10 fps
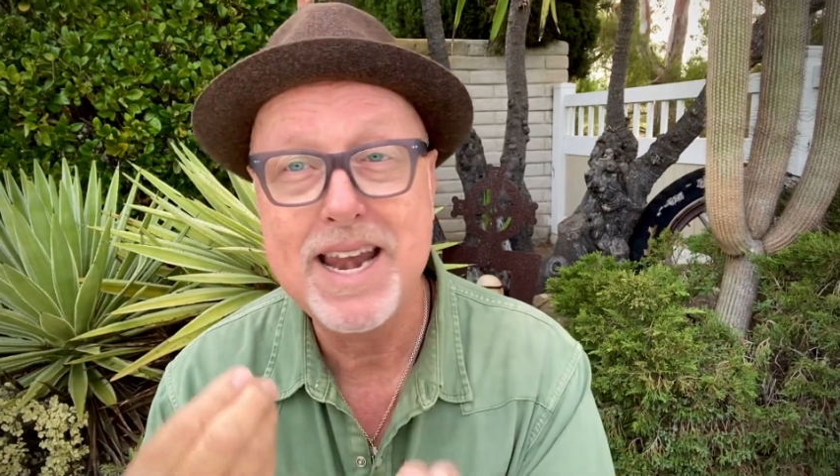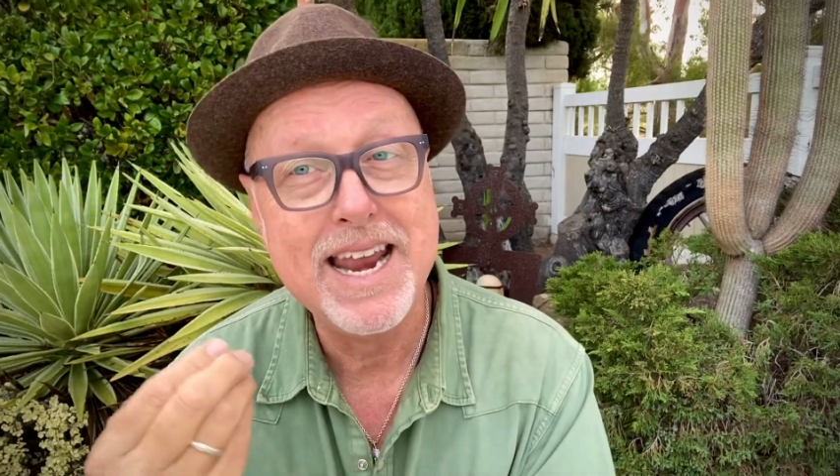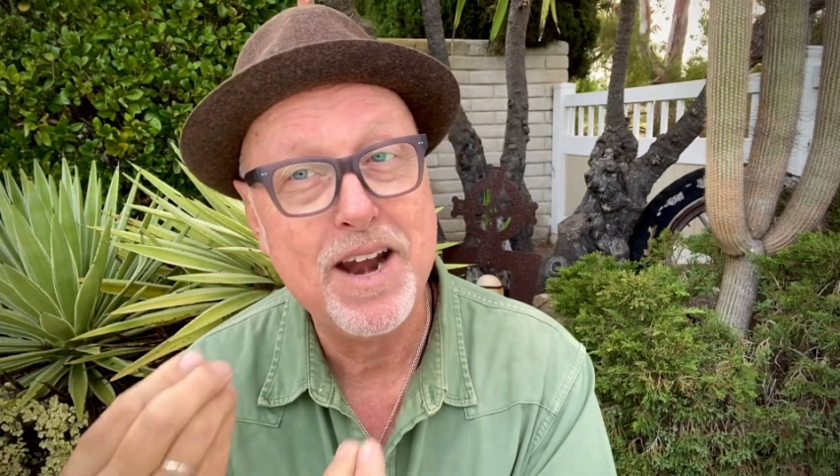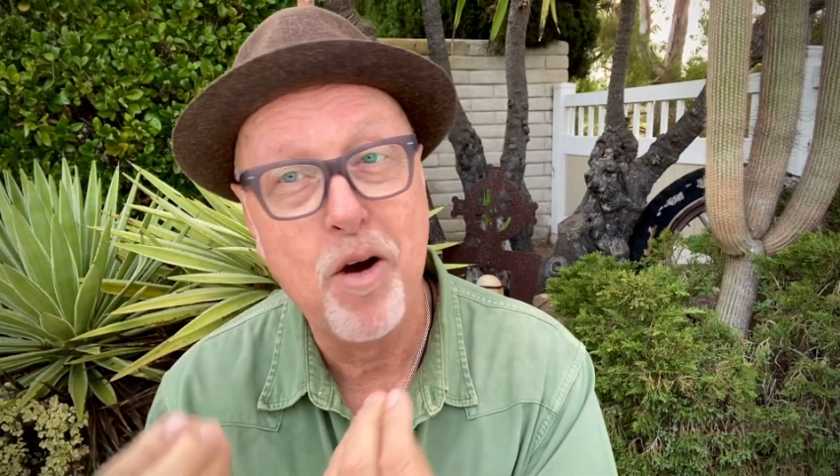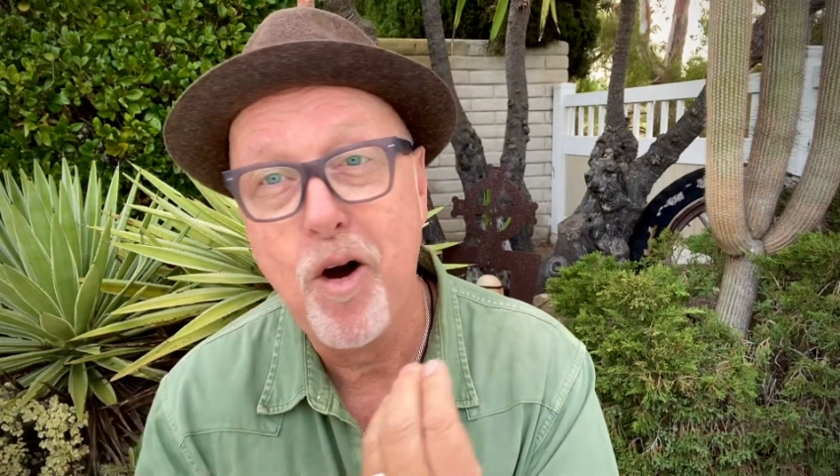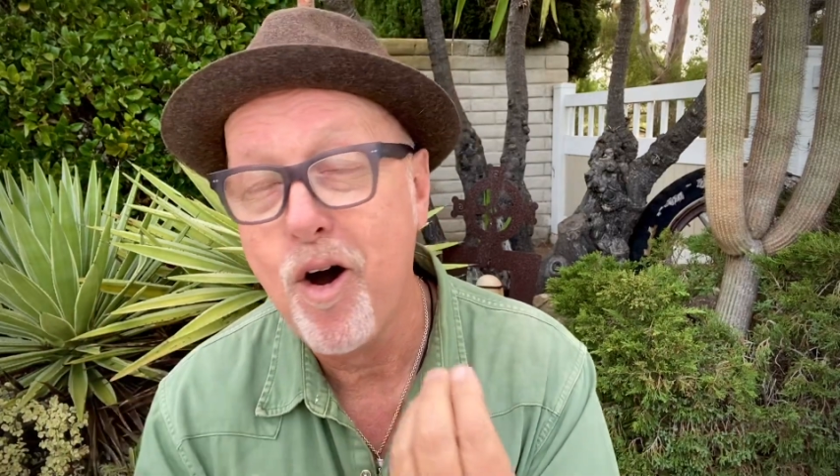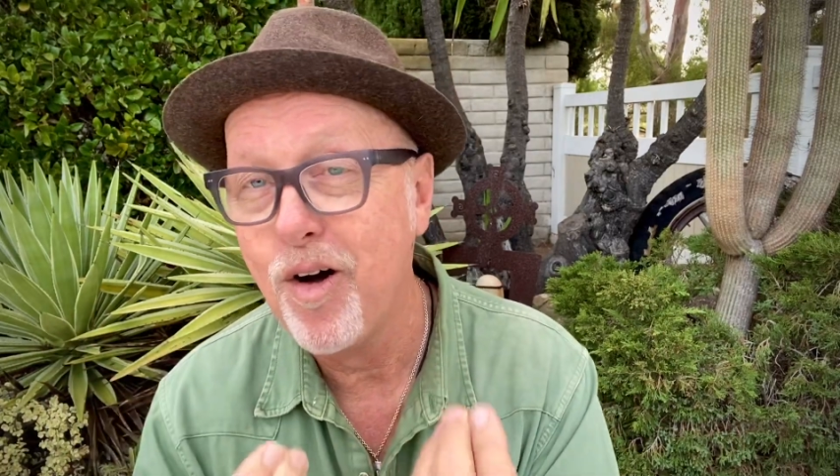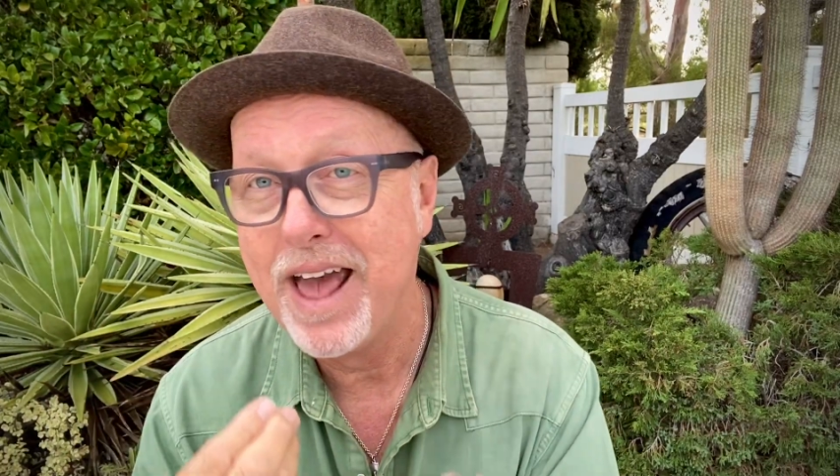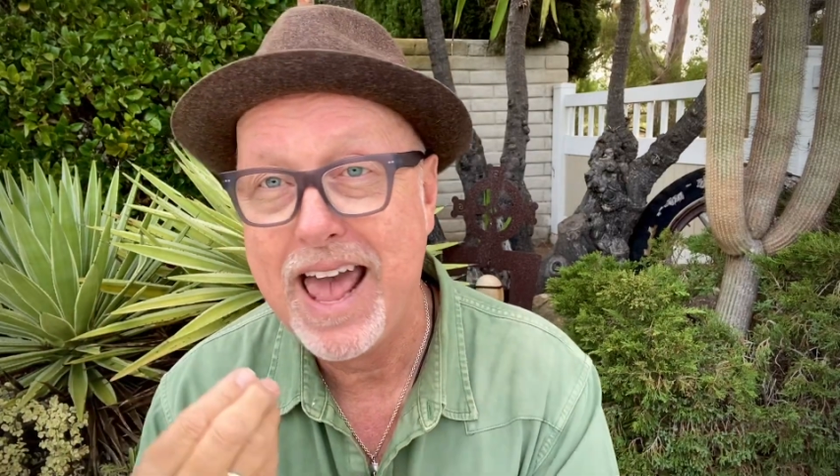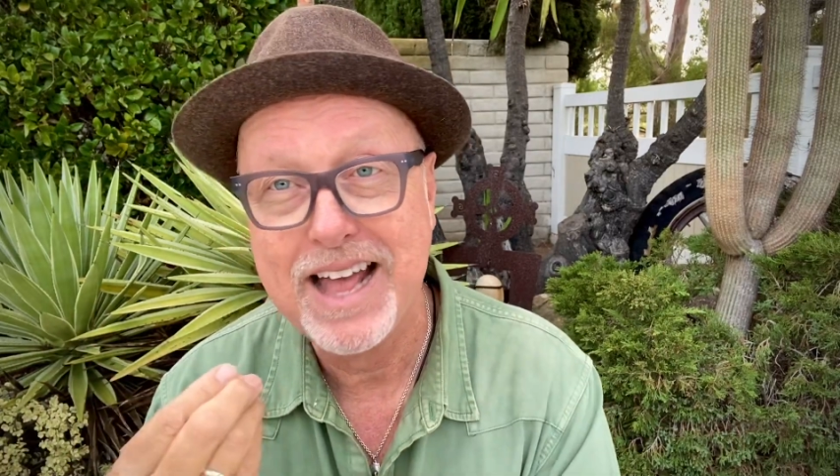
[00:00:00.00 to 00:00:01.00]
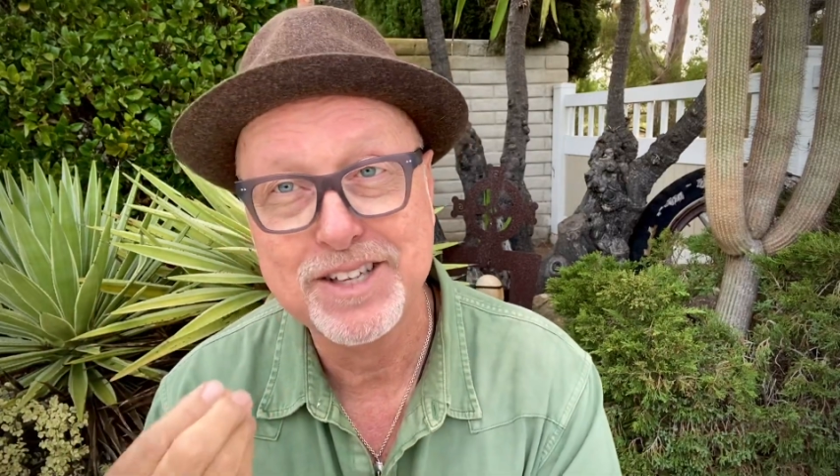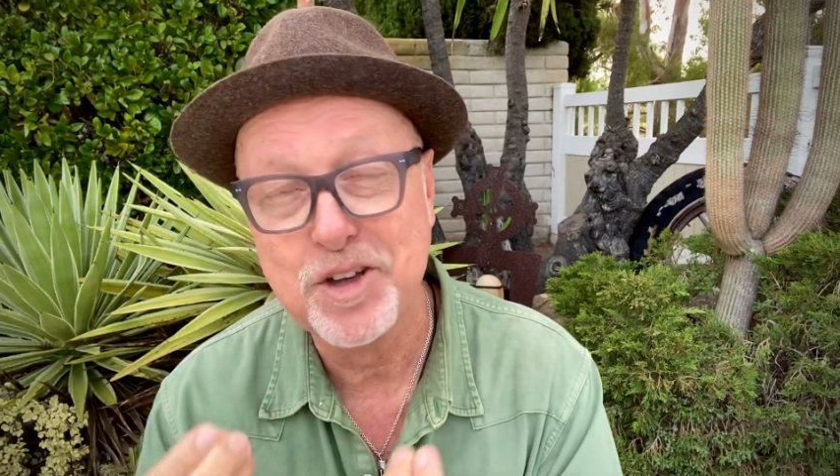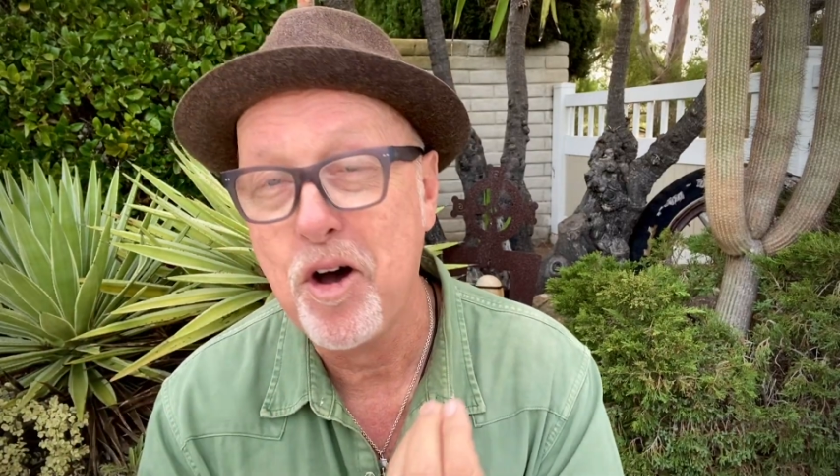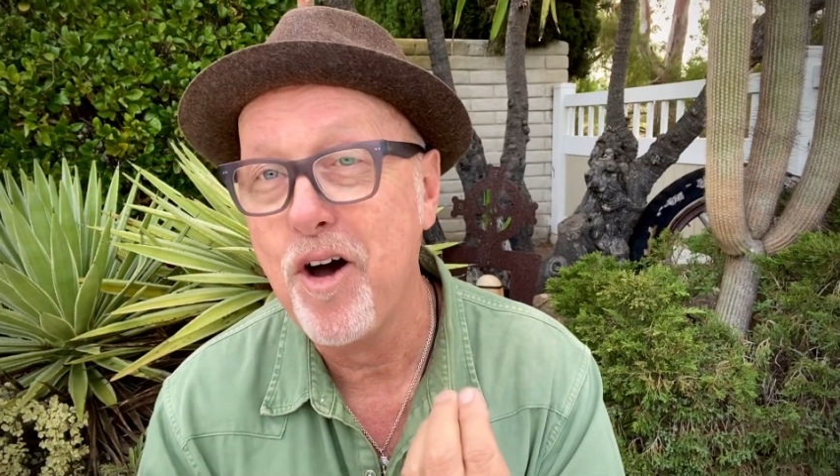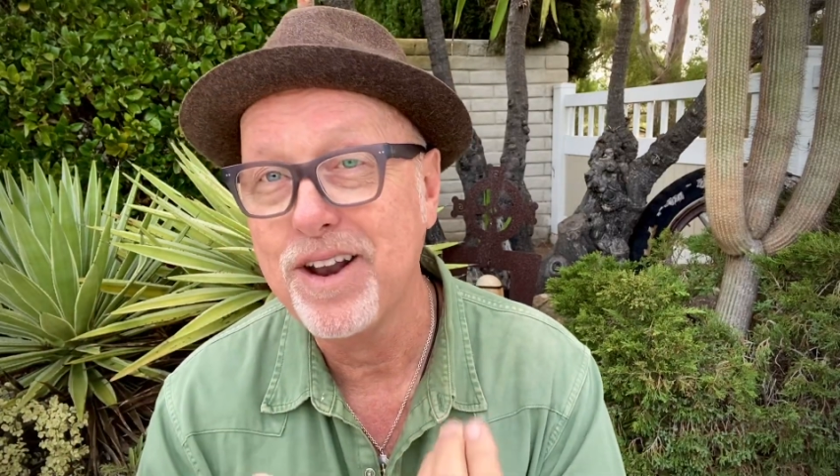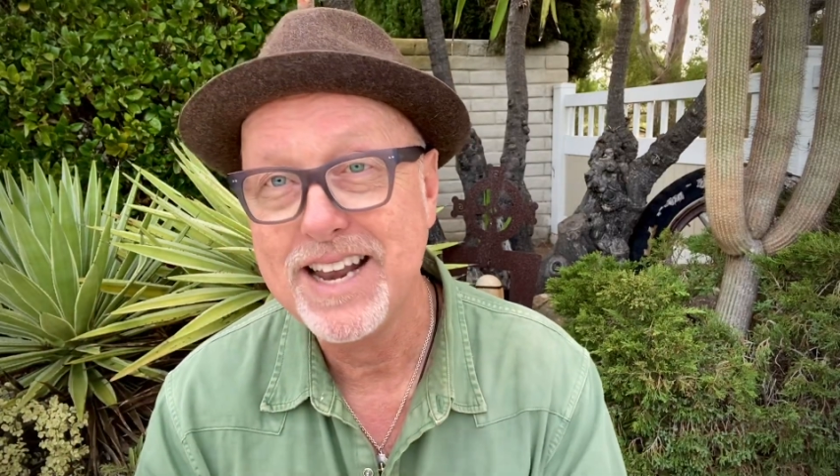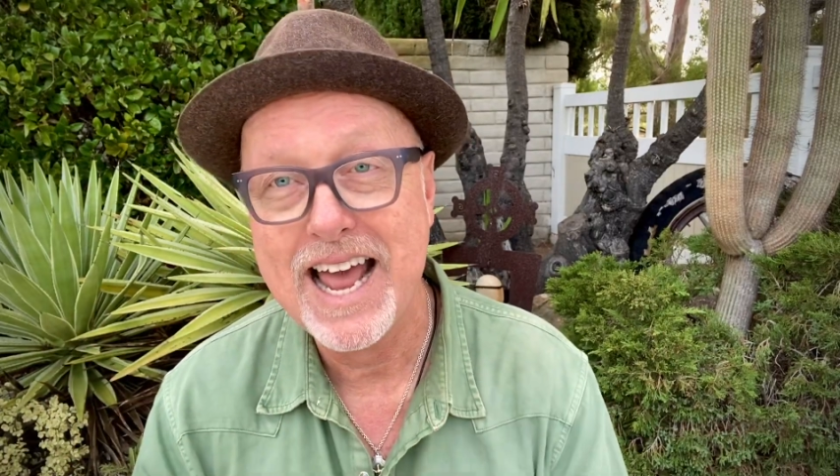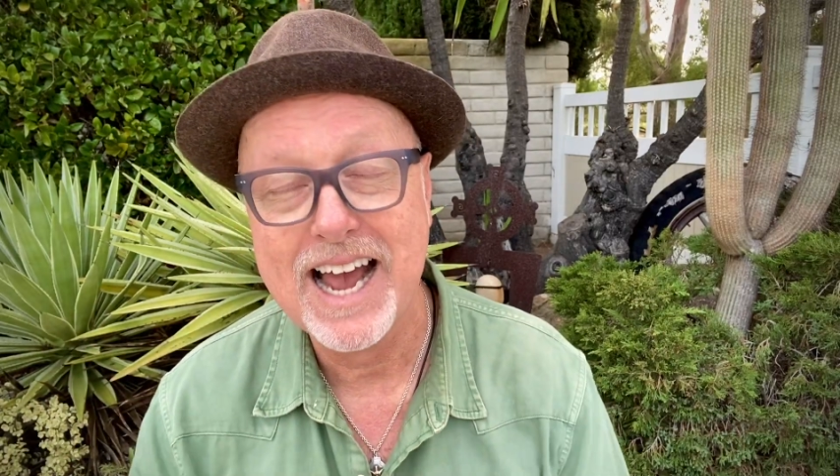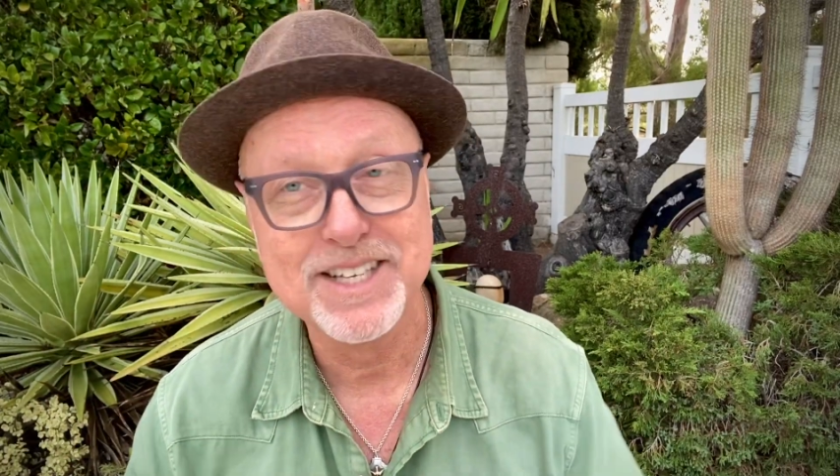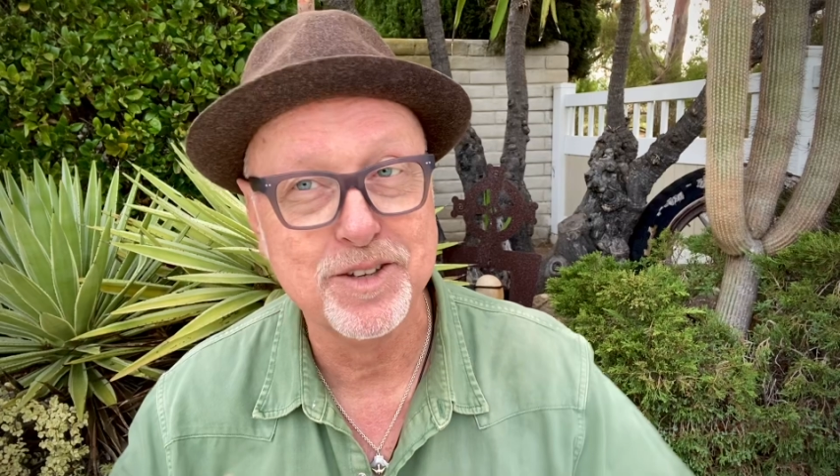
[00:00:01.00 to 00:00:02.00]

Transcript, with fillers: need all hands on deck.